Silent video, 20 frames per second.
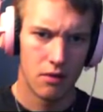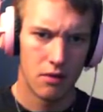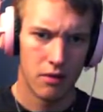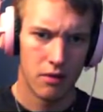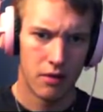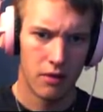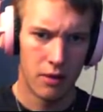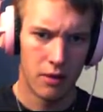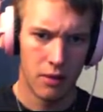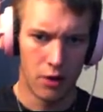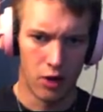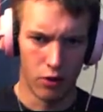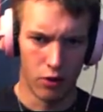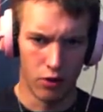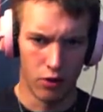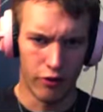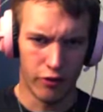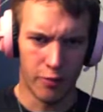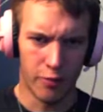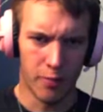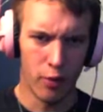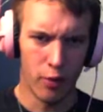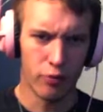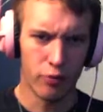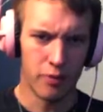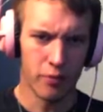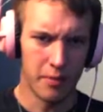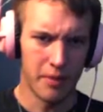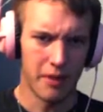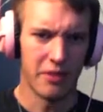There we go, you're supposed
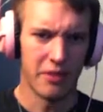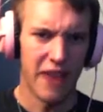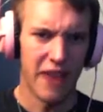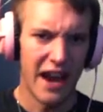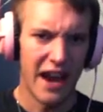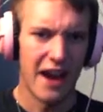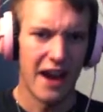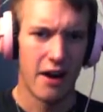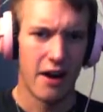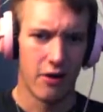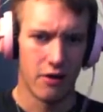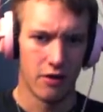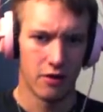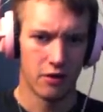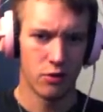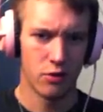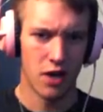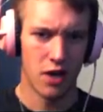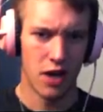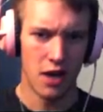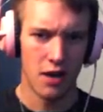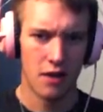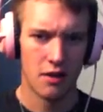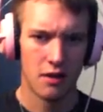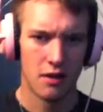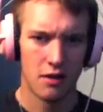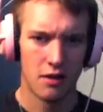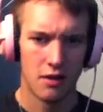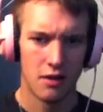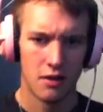to be there, okay?
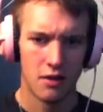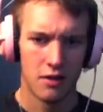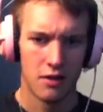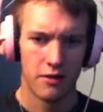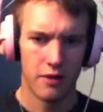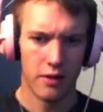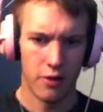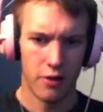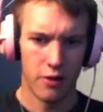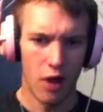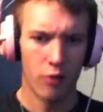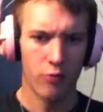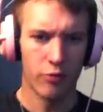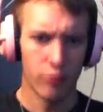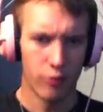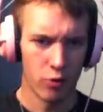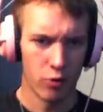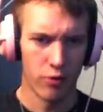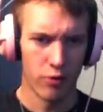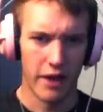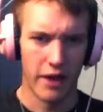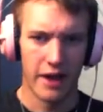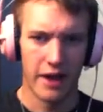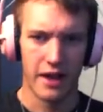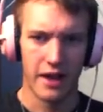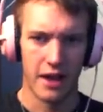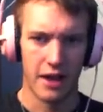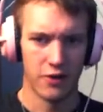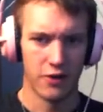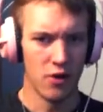Now don't do that
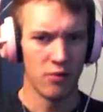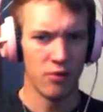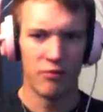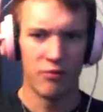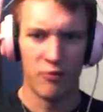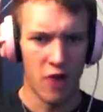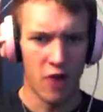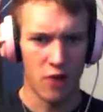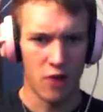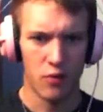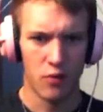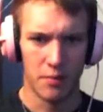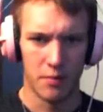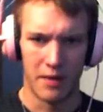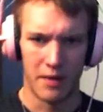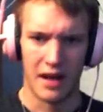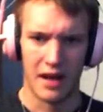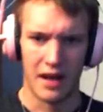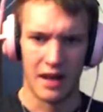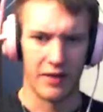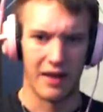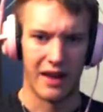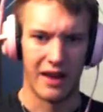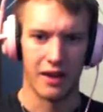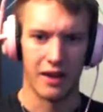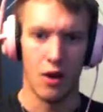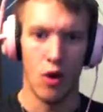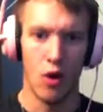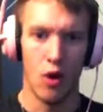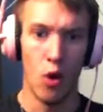again. Don't fuck with me like that
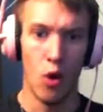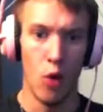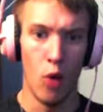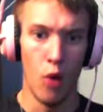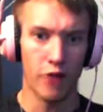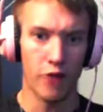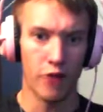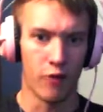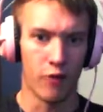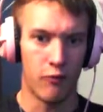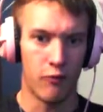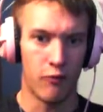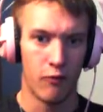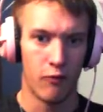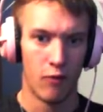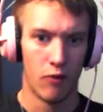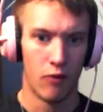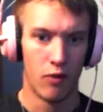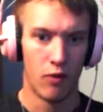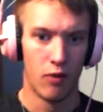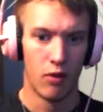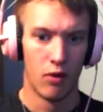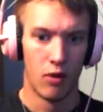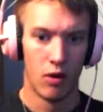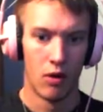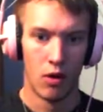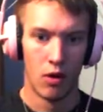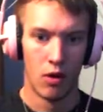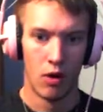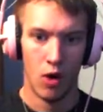again. Oh, what the?
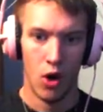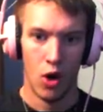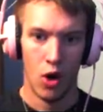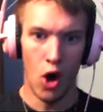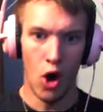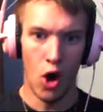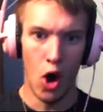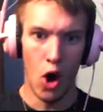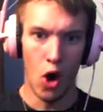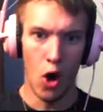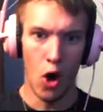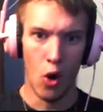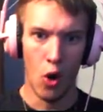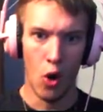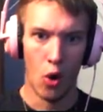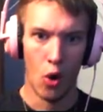Oh!